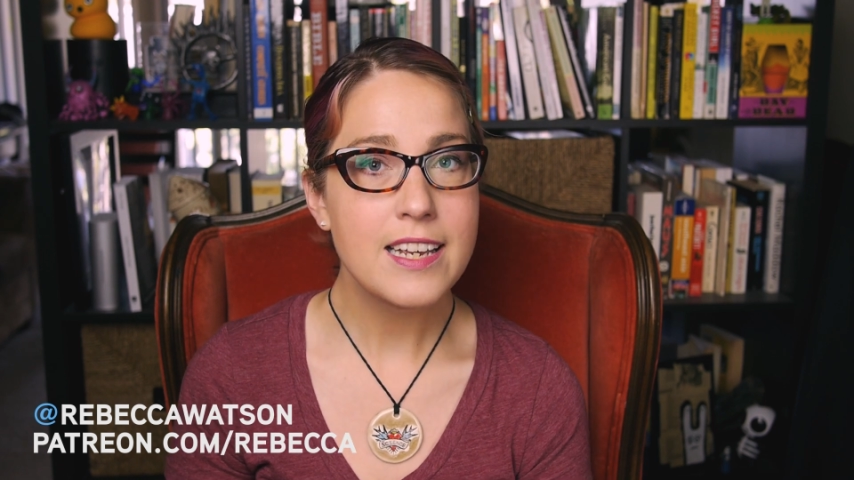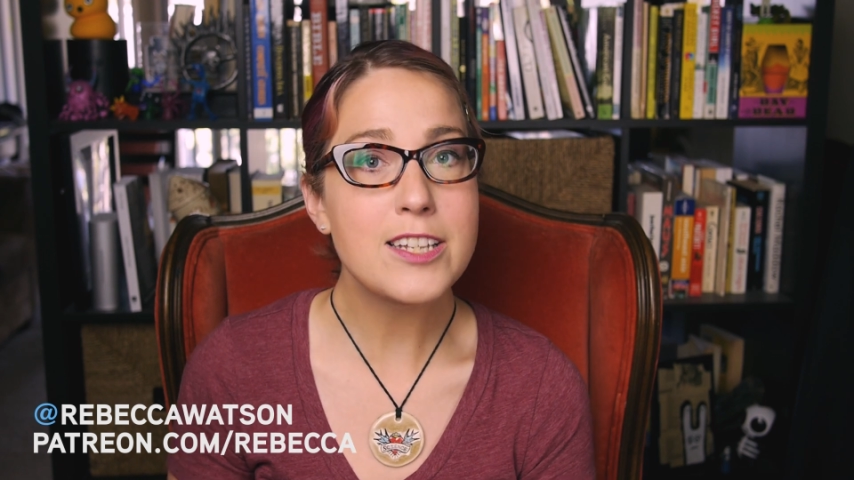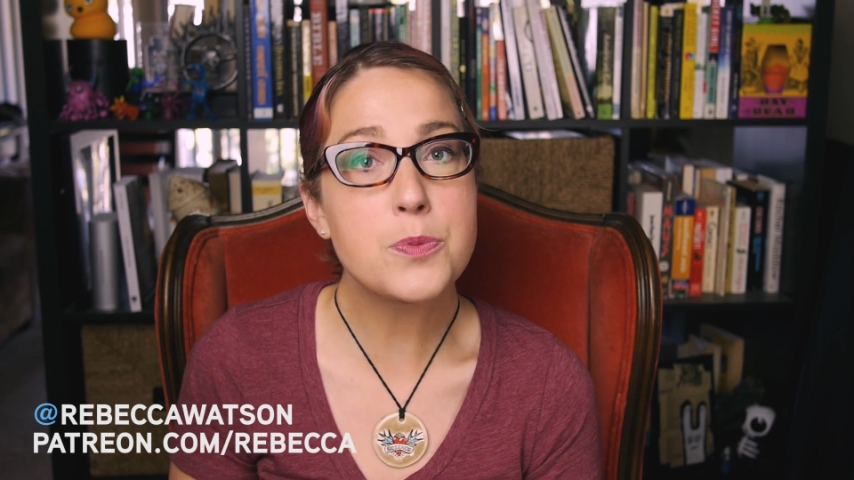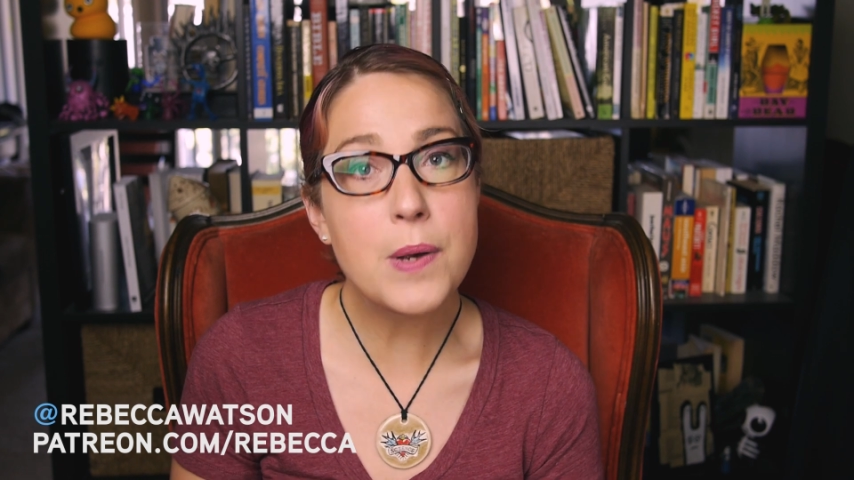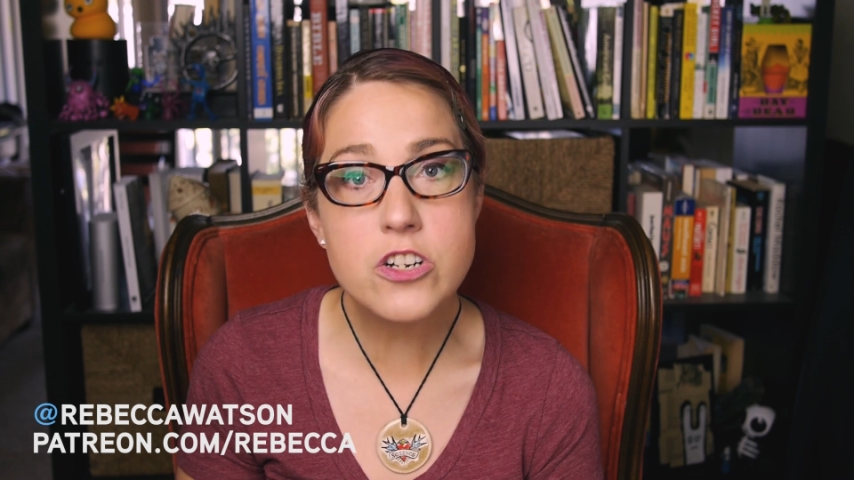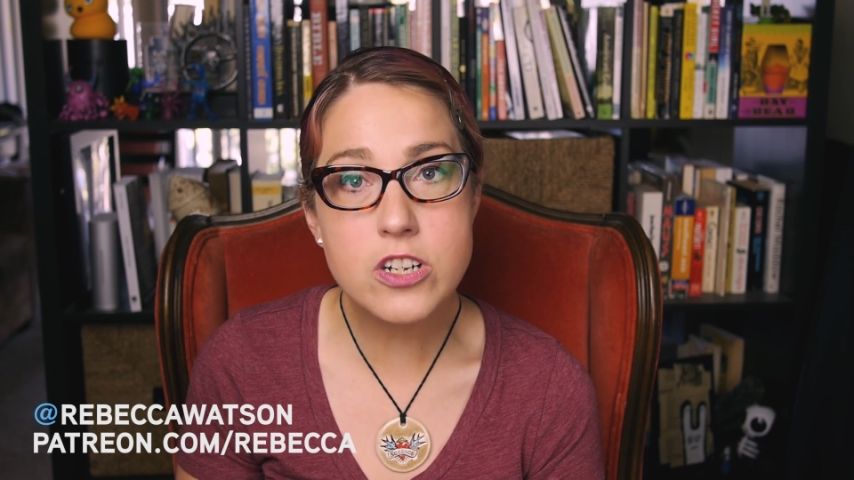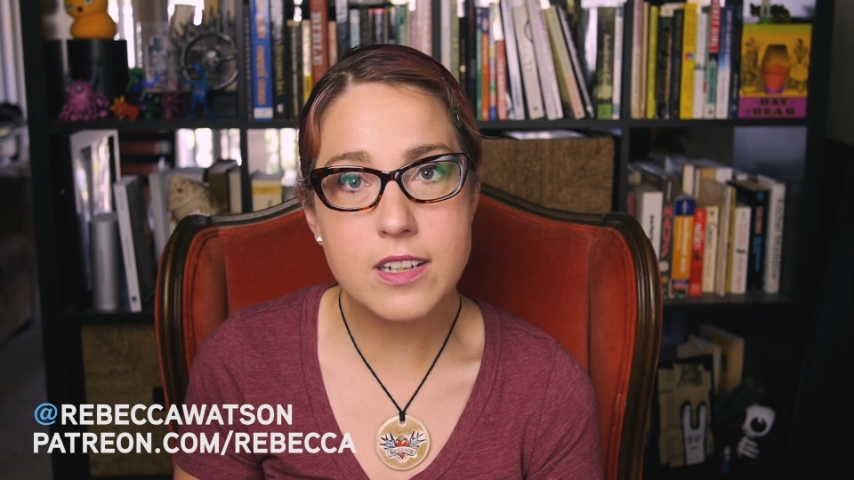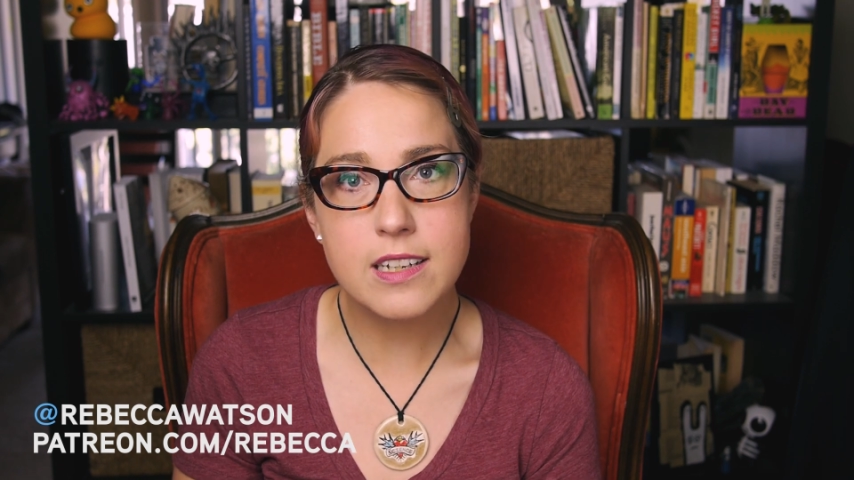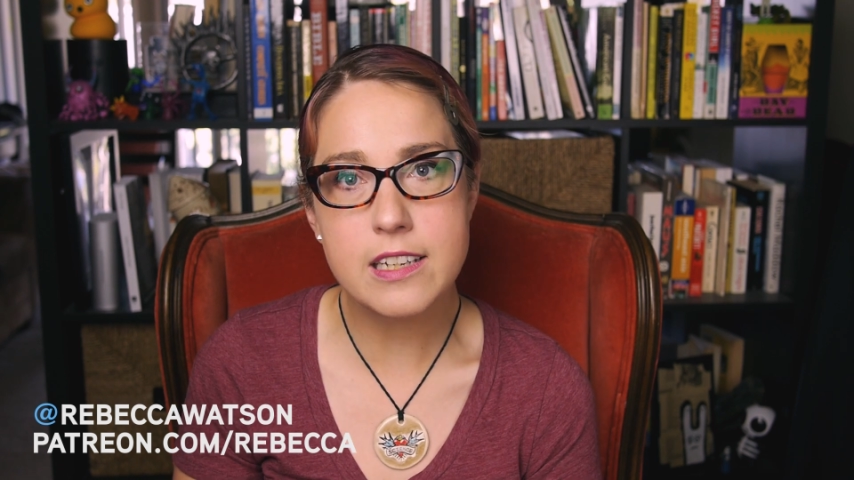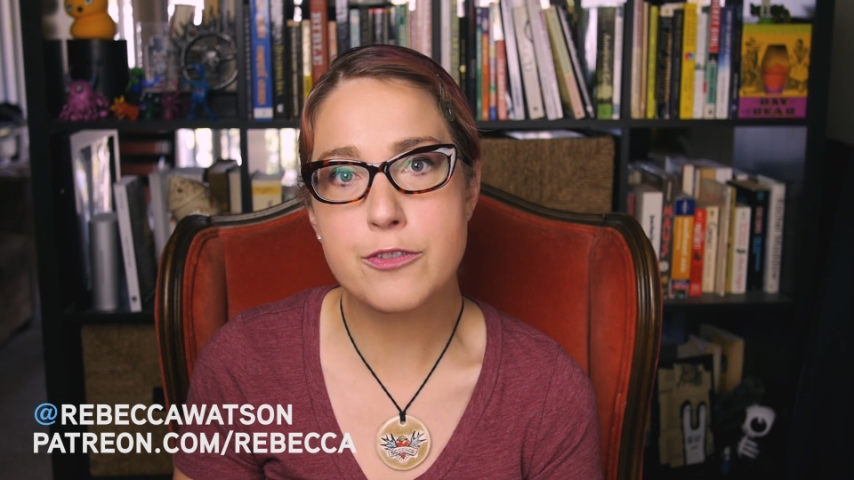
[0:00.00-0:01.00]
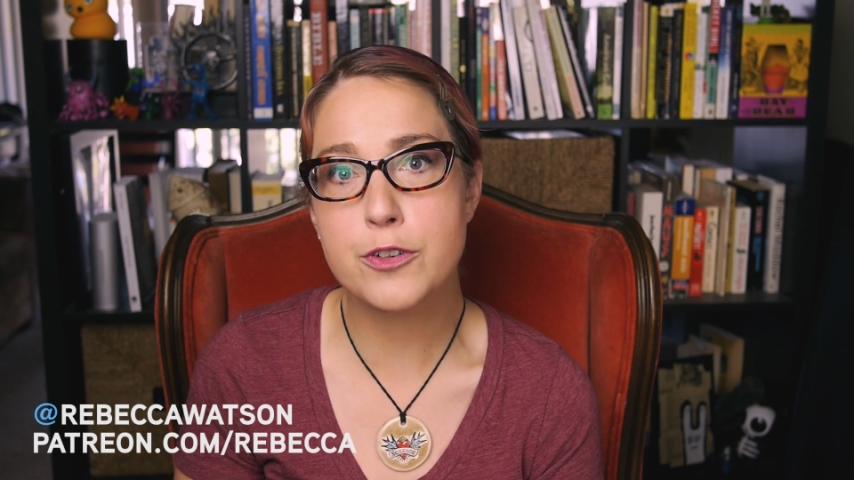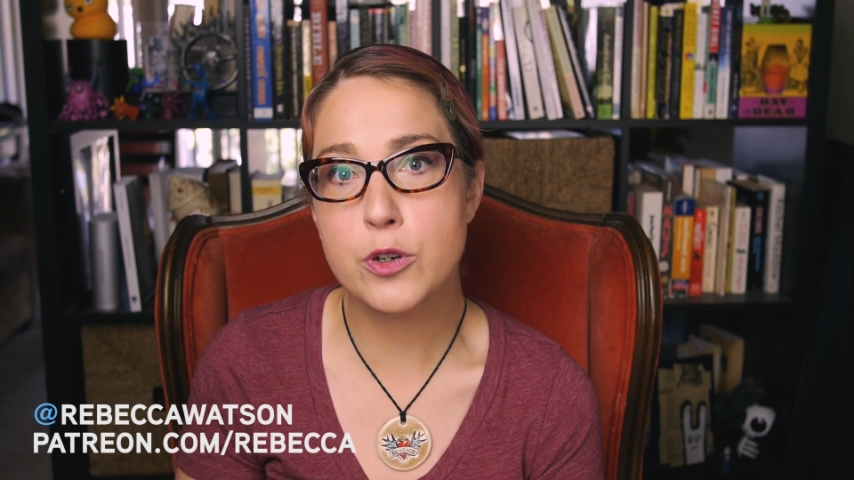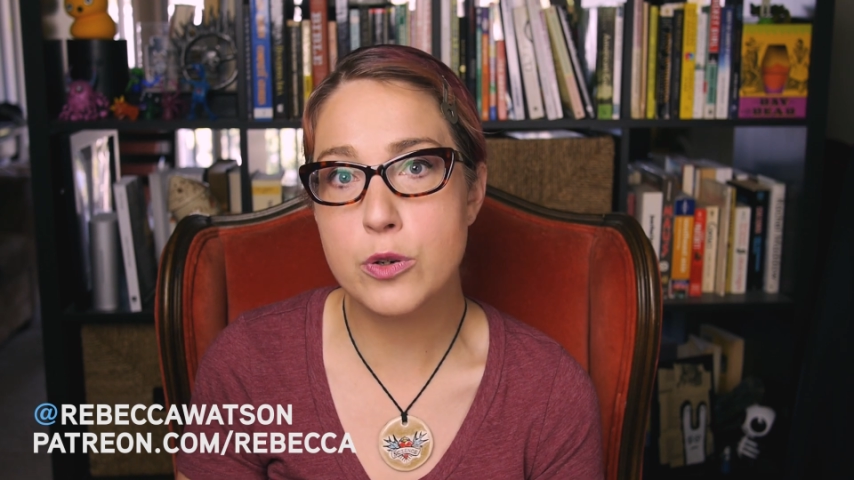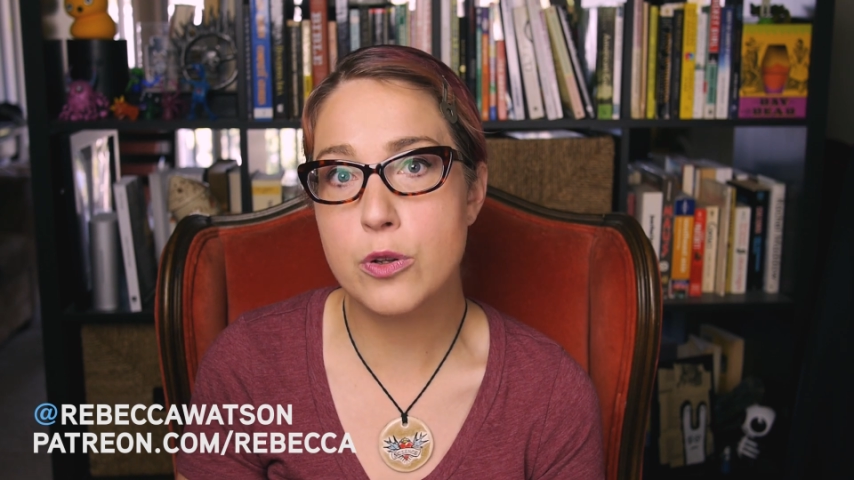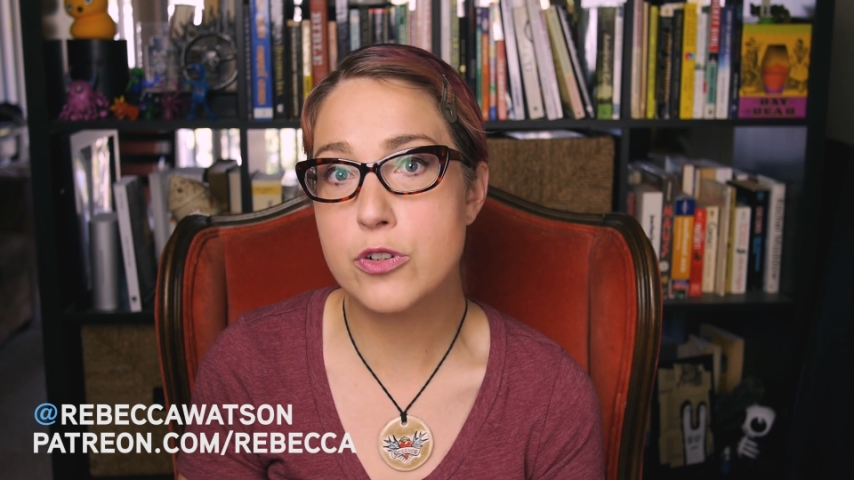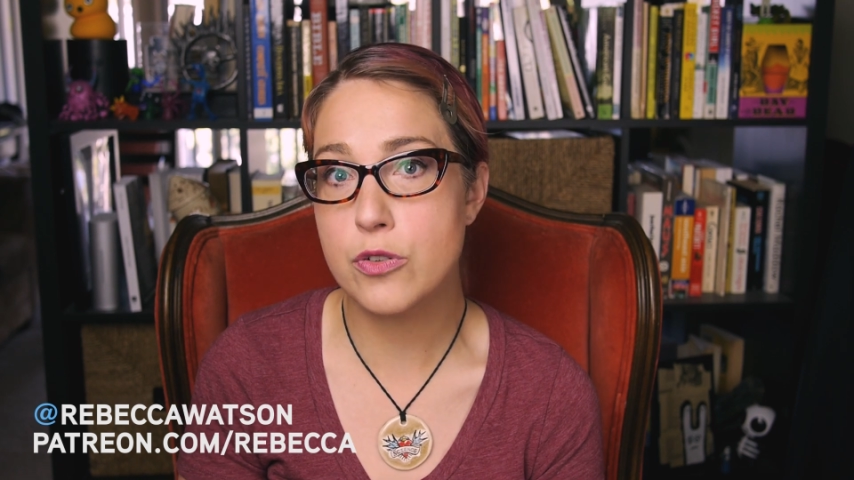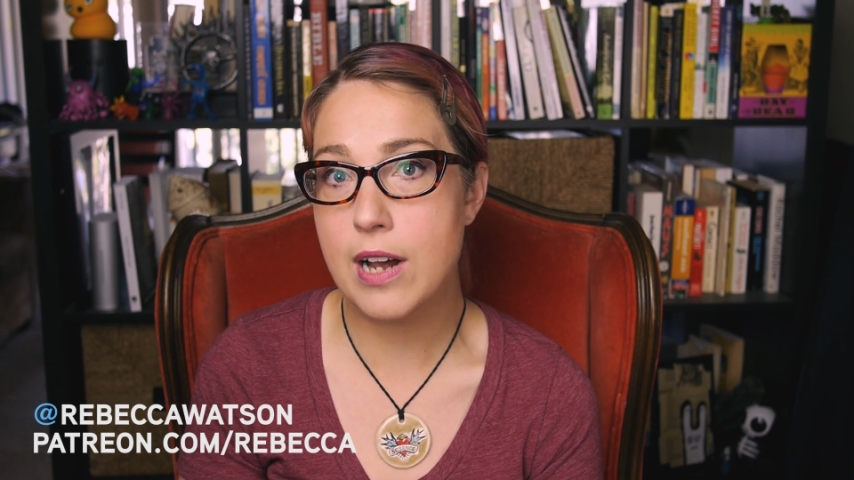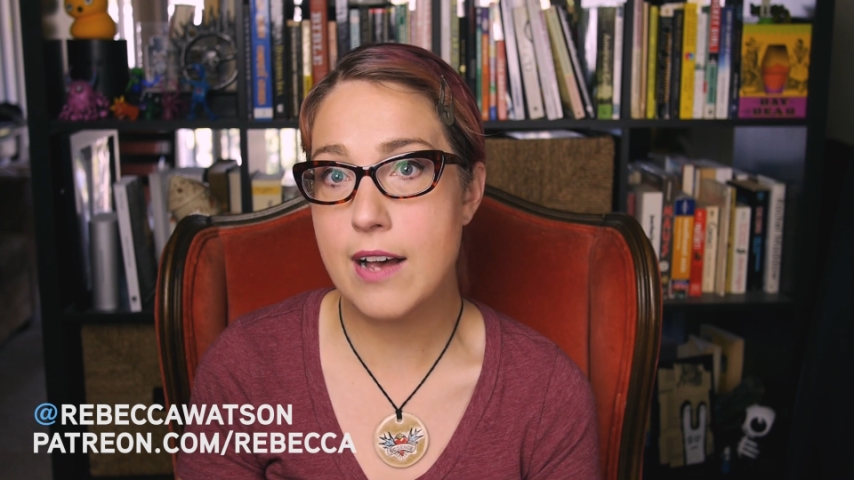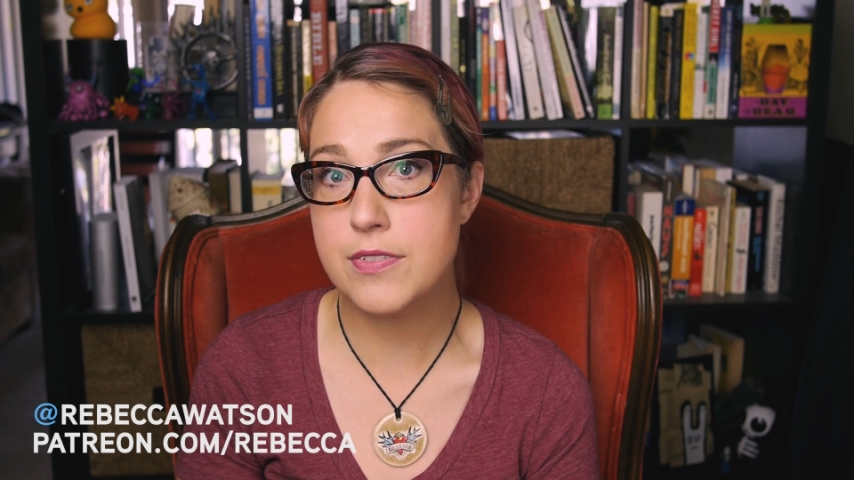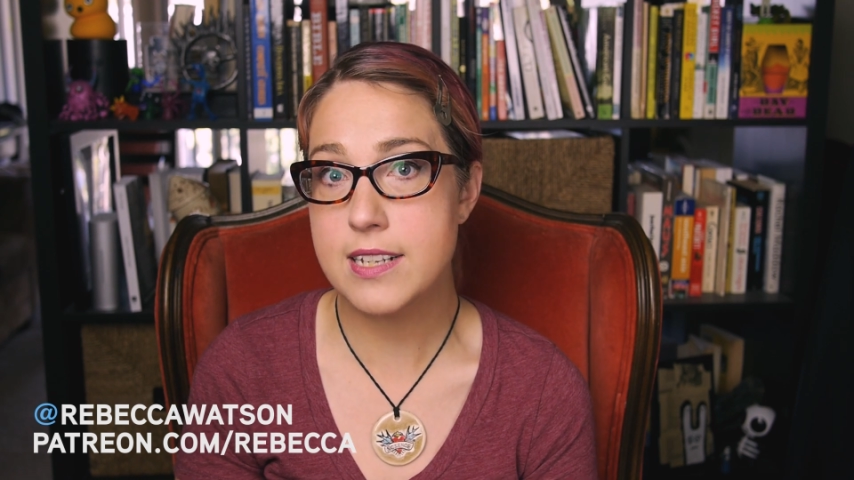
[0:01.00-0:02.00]
especially if Google
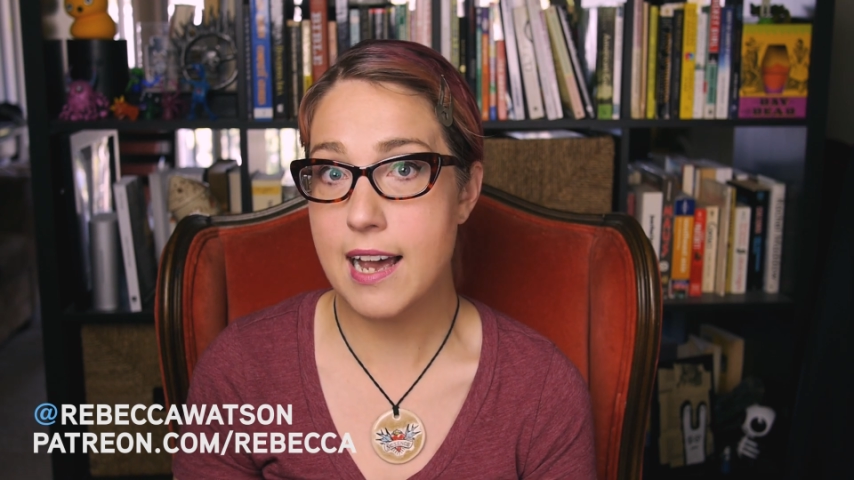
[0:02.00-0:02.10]
drafts